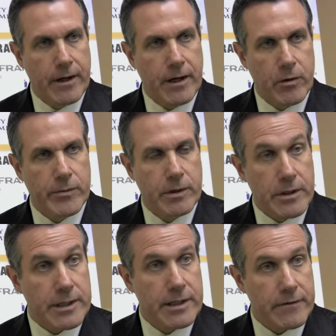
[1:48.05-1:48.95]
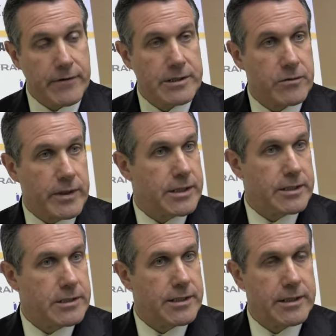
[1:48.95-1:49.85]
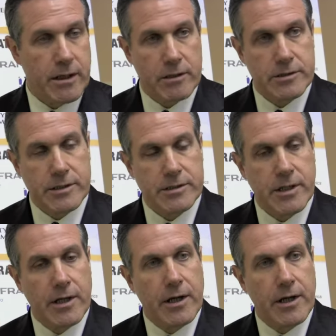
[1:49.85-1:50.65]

We've been looking at facial recognition technologies.